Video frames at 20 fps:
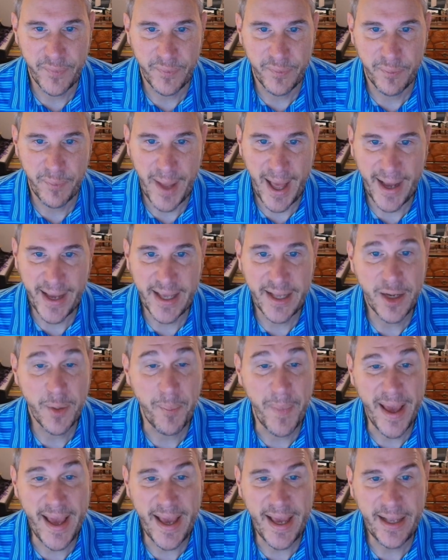back into
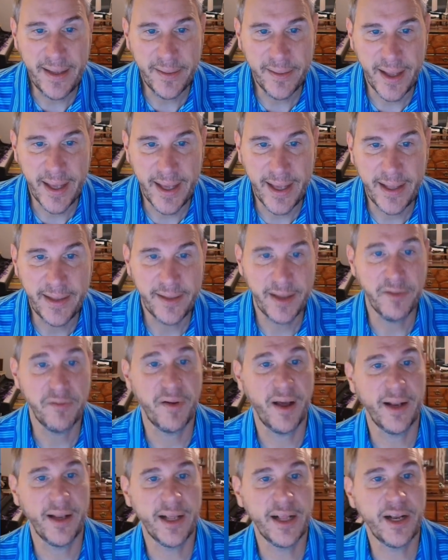Maine, and it
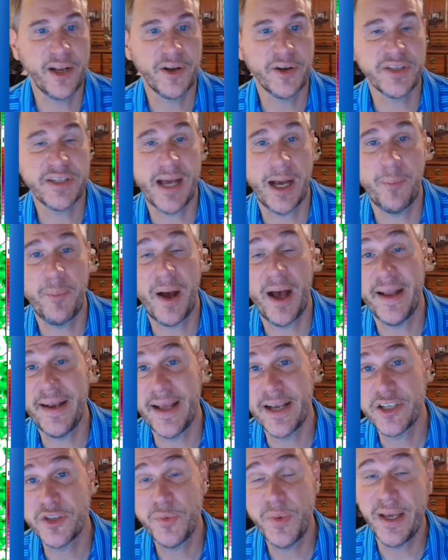finally clears out by
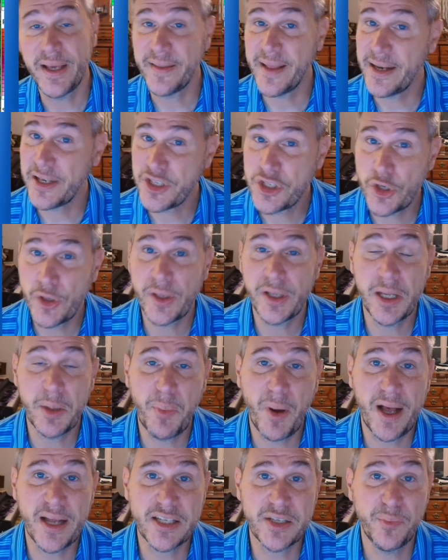next week. That is certainly a
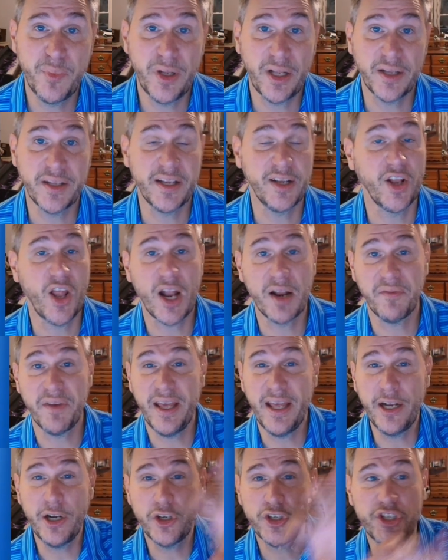possibility. A lot of
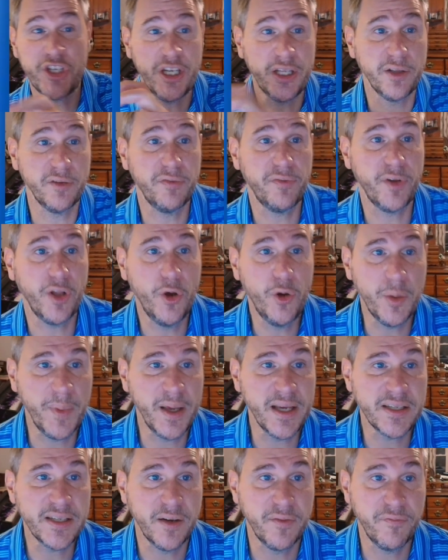energy in the flow, and it
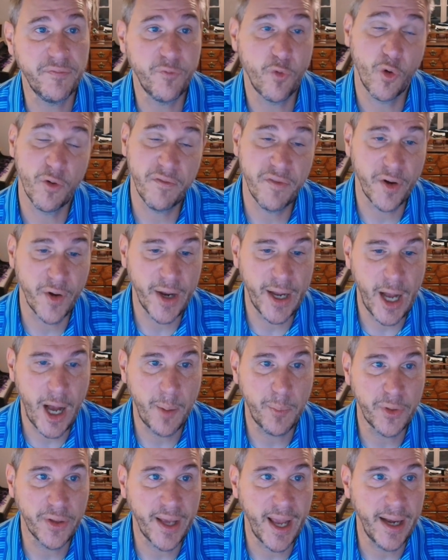makes it for a very
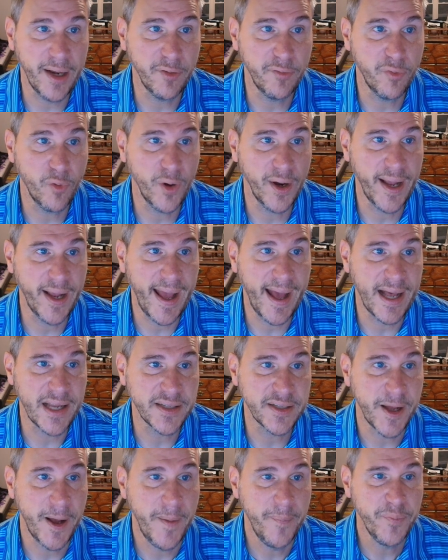complicated
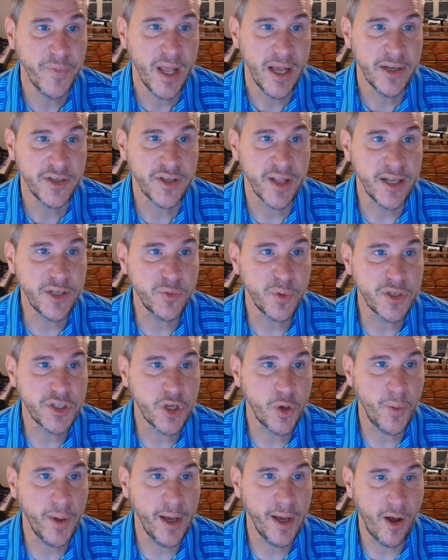forecast. So that's what's
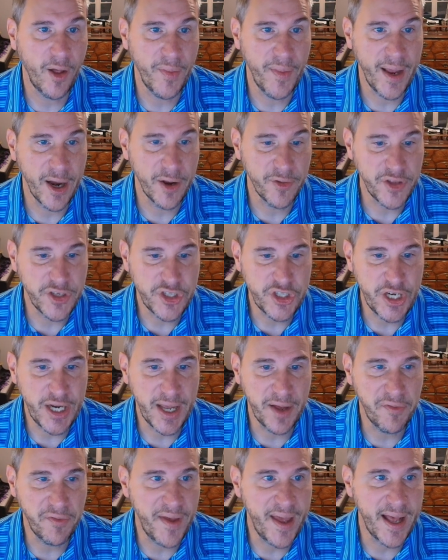going on there. The
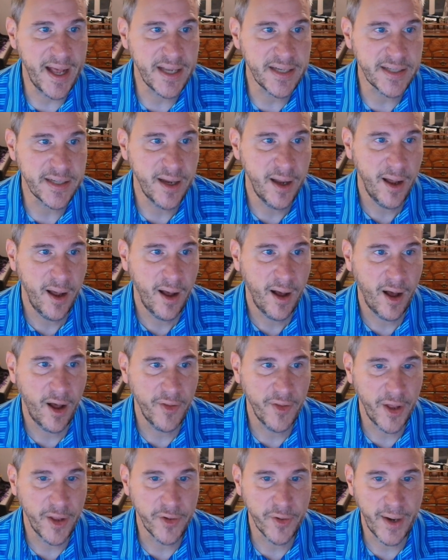GFS, on
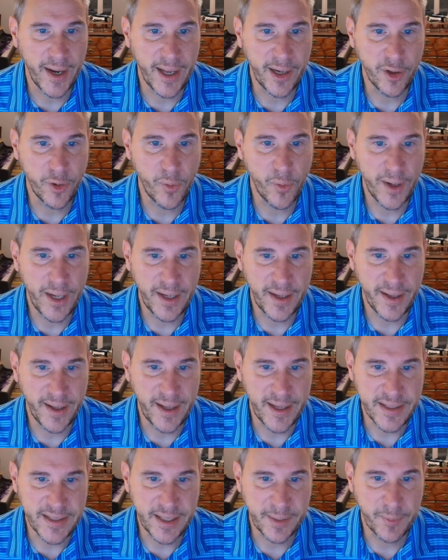the other hand, look what it
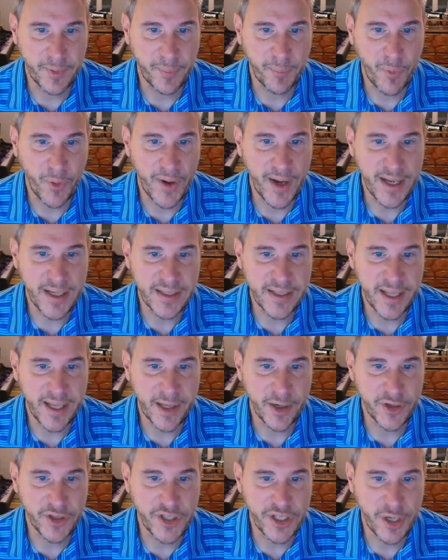does. It brings, the
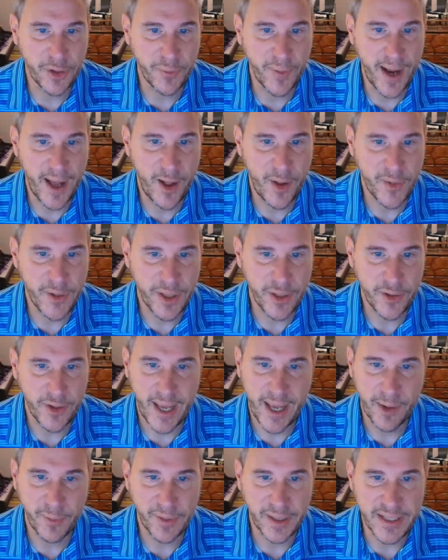energy around. You
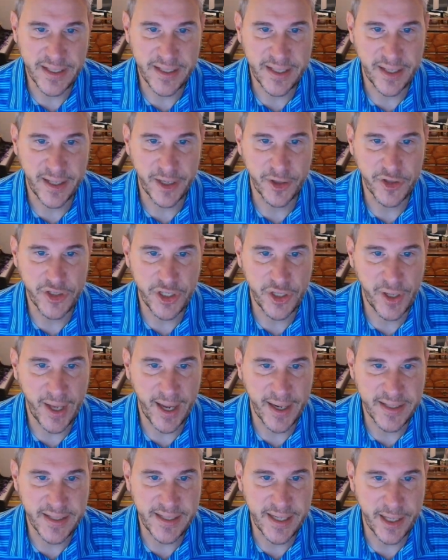can't really see the energy, you
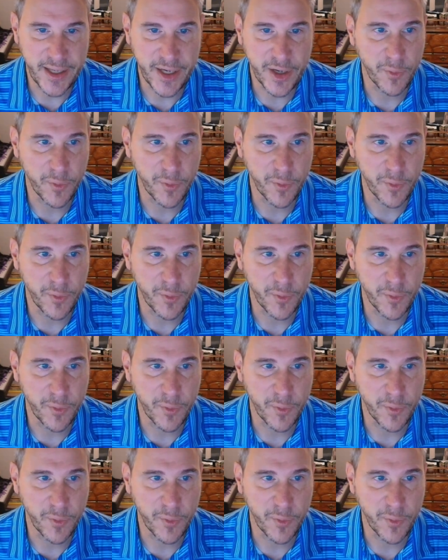kind of see it here